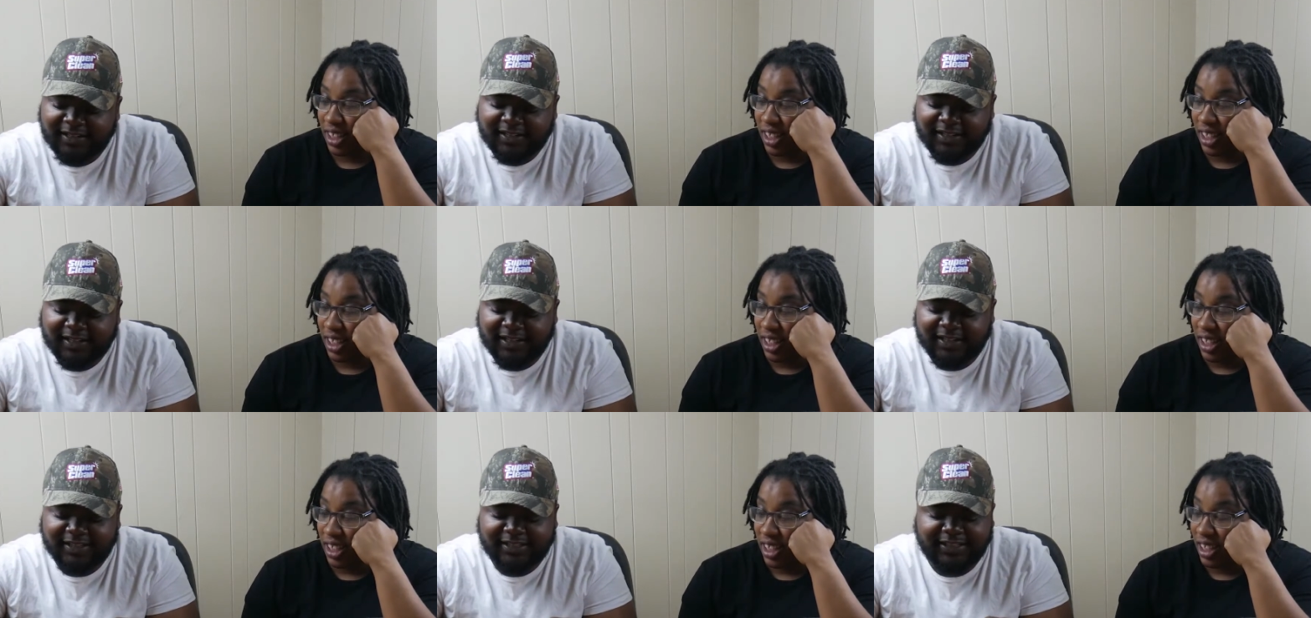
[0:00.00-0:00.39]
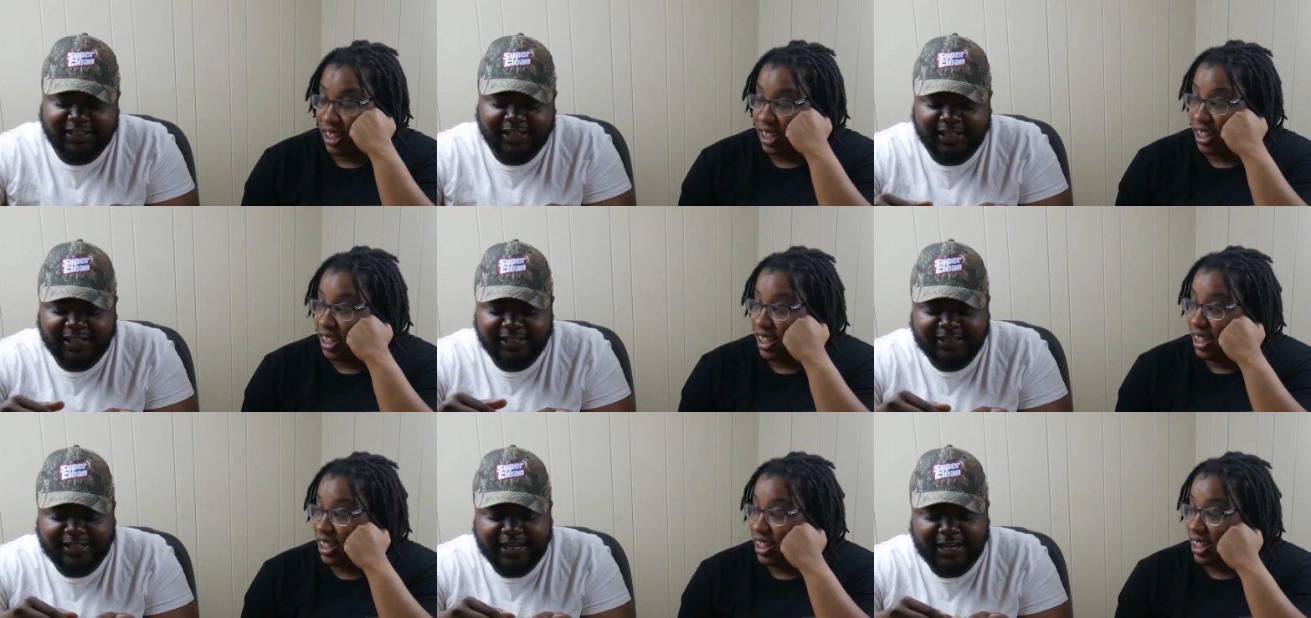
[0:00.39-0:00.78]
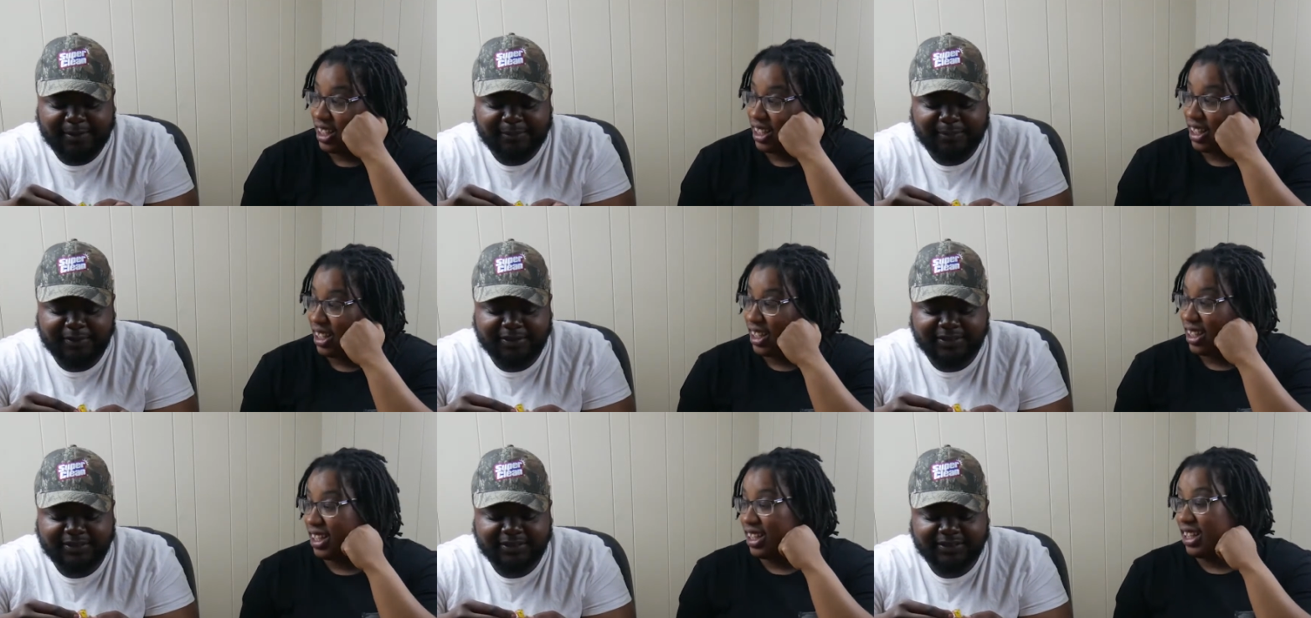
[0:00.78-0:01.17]
Speaker 1: a jelly type
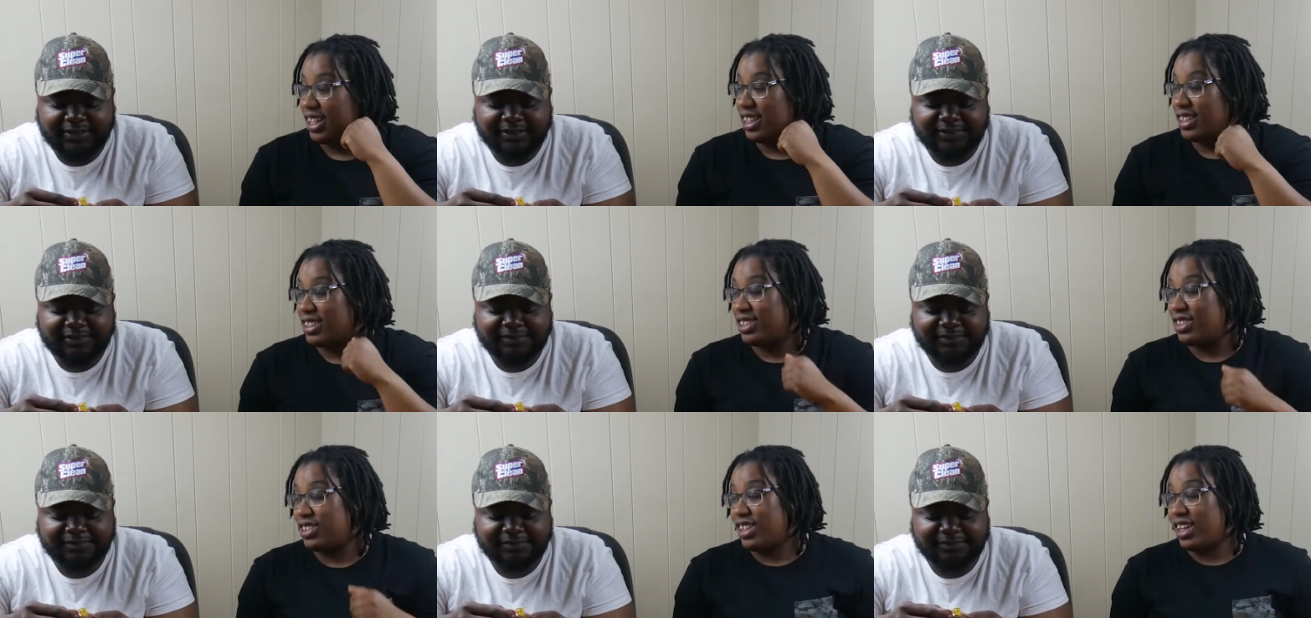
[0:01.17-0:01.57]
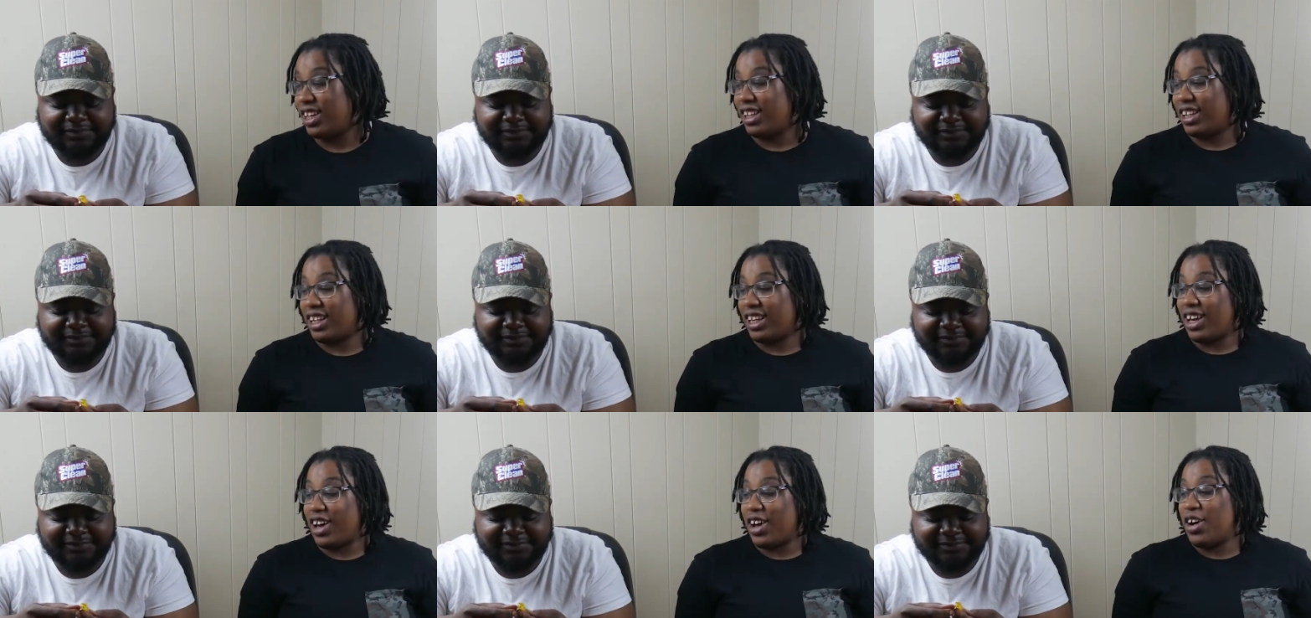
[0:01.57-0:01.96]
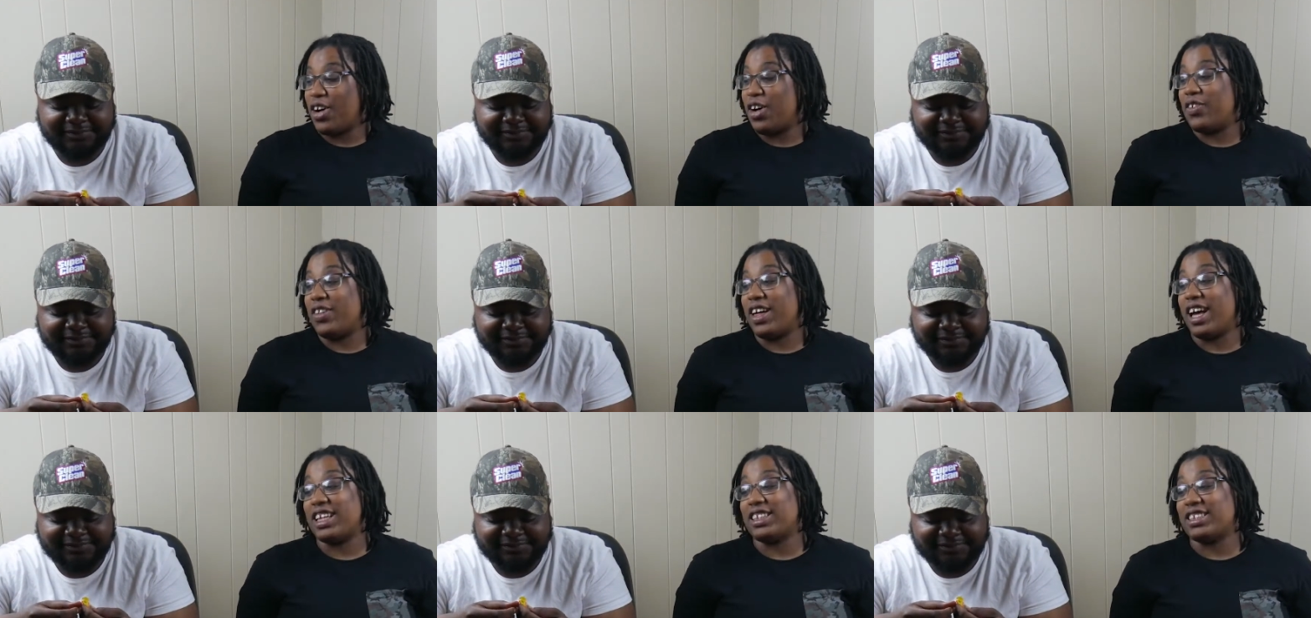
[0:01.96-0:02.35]
person. It's
Speaker 2: jelly. Oh,
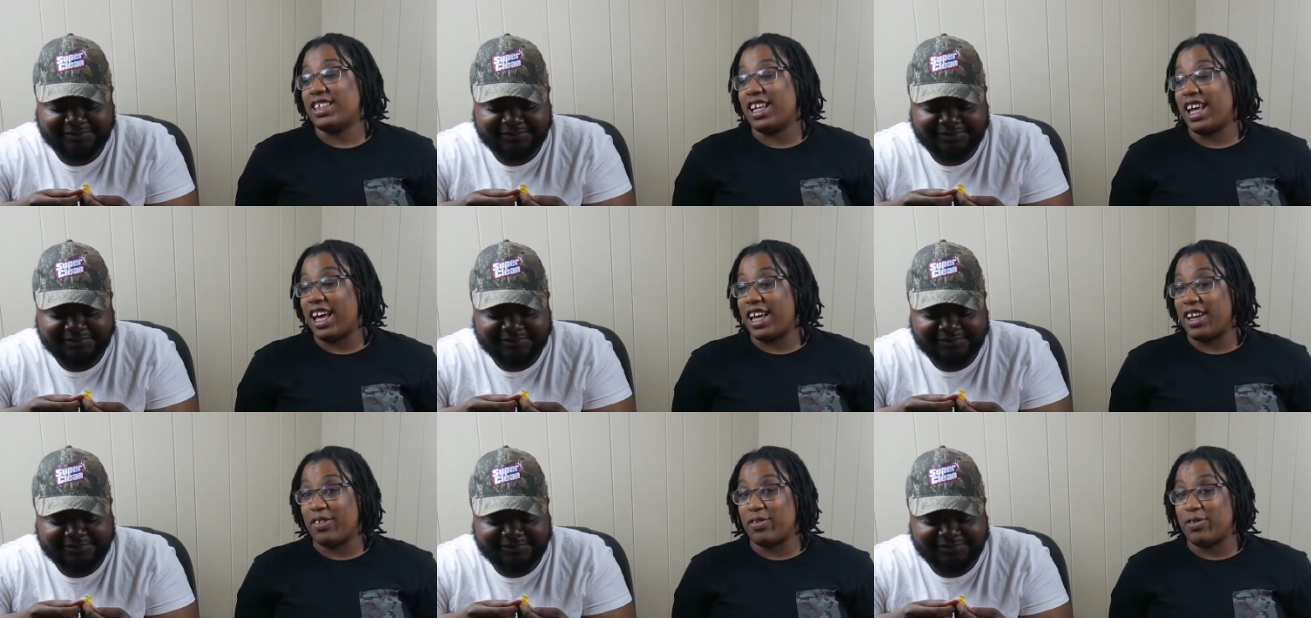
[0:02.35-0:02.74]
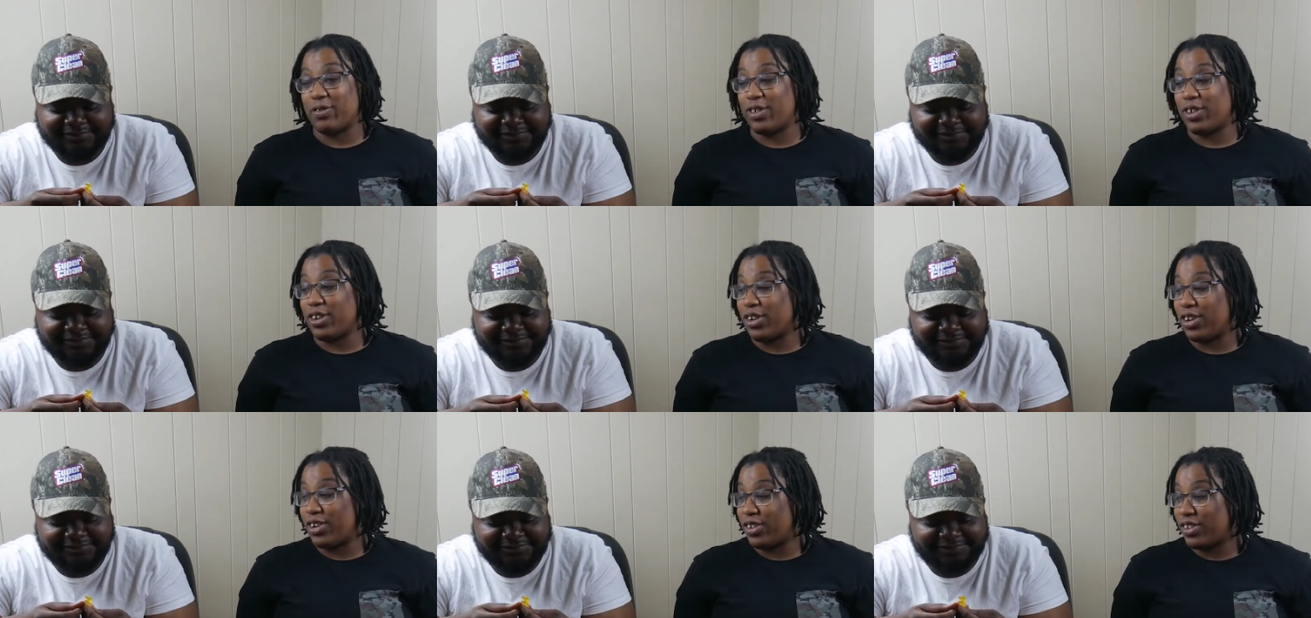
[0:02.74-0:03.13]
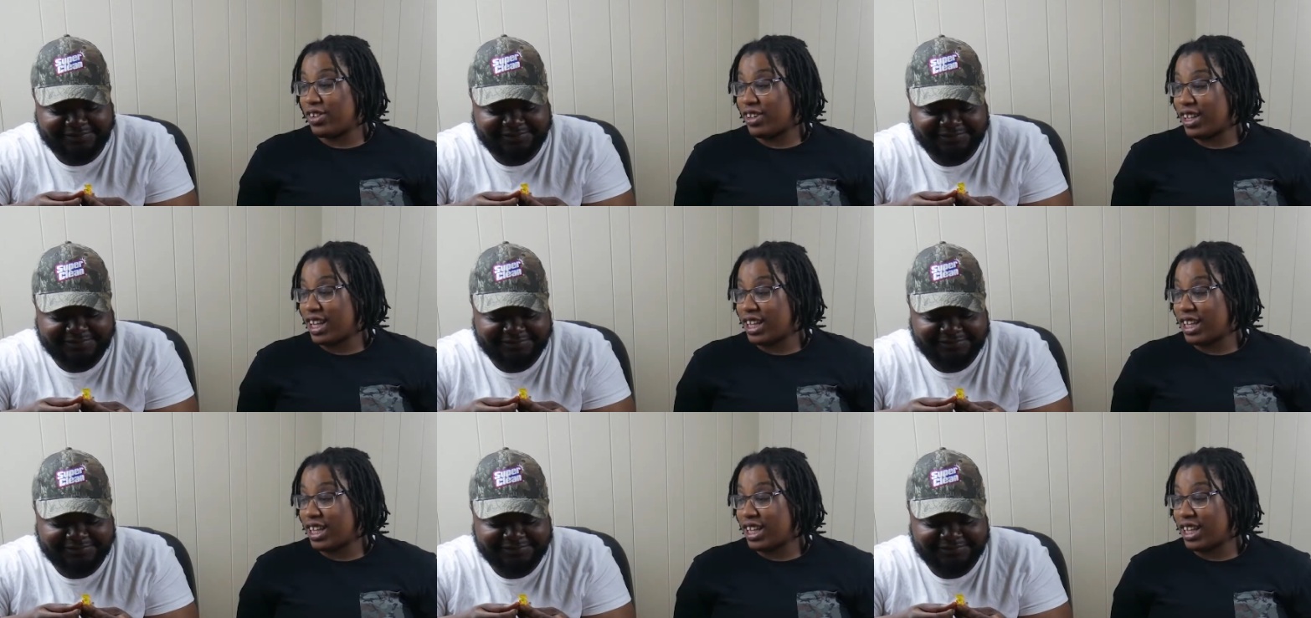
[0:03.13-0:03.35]
that's like mm,